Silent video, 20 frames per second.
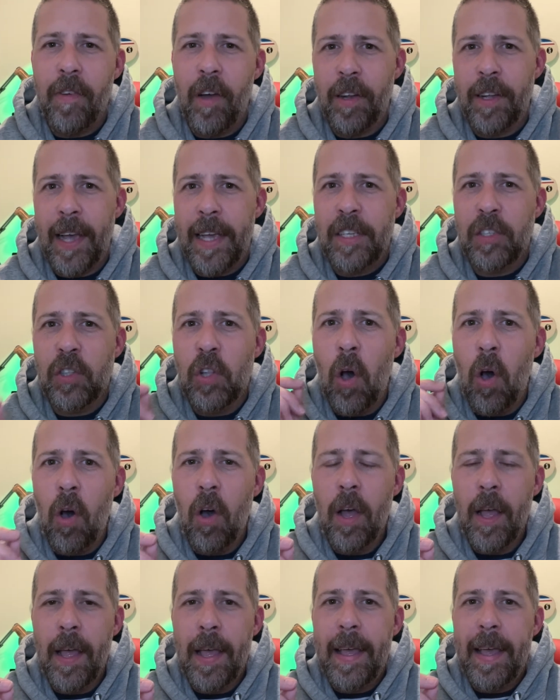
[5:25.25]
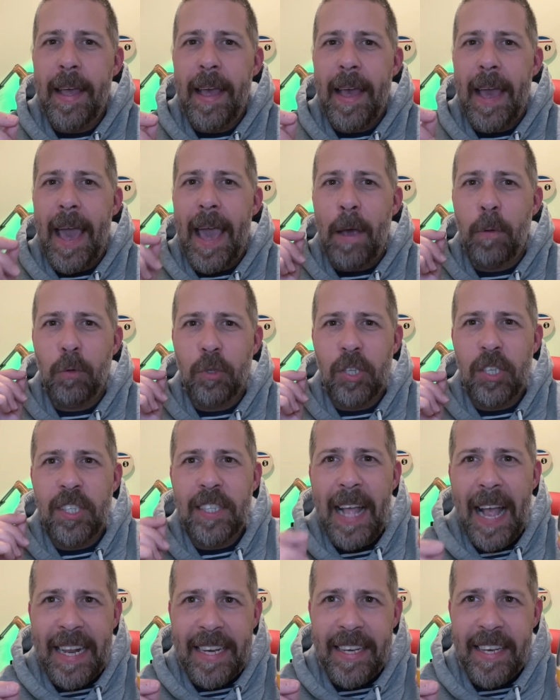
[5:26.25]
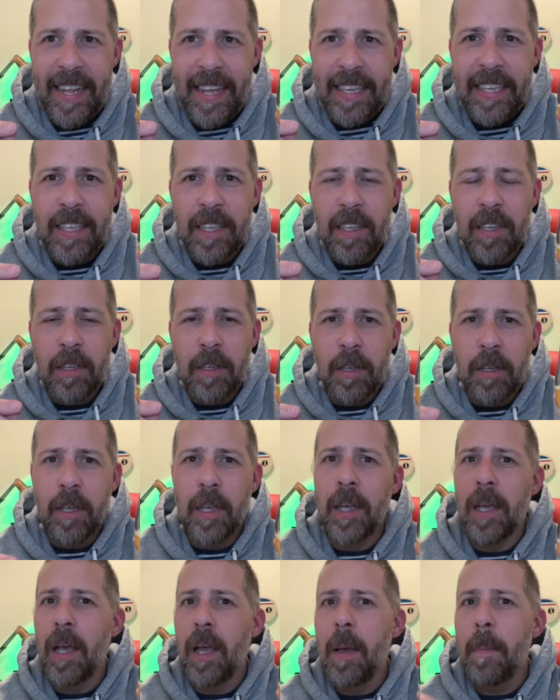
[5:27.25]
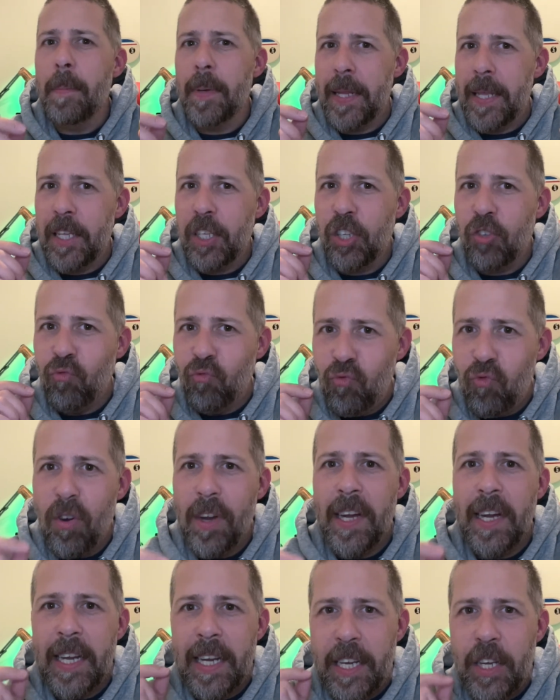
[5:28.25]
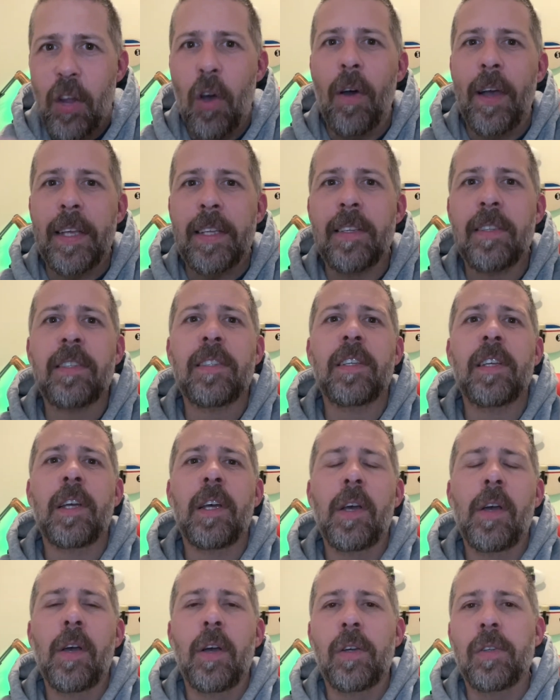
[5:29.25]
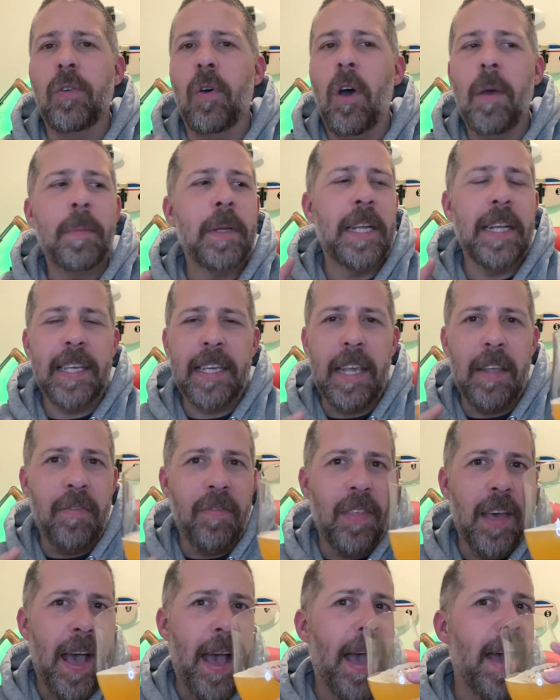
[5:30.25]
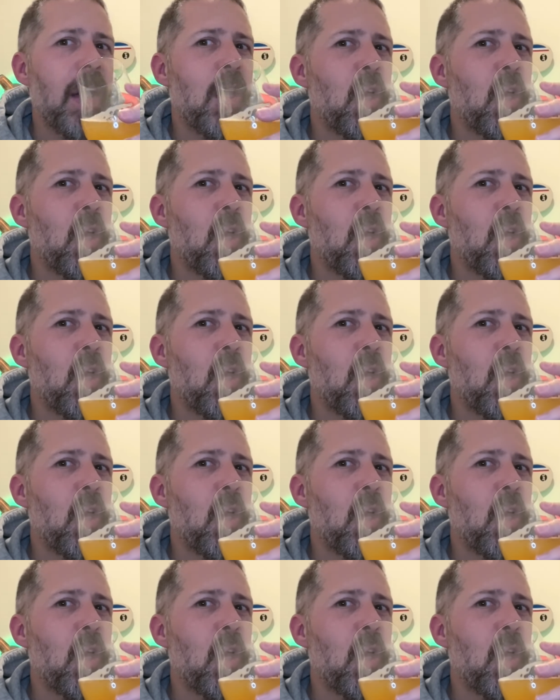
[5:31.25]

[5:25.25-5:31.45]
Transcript: Okay, it's not outstanding, but it's really nice. So I'm going to give that.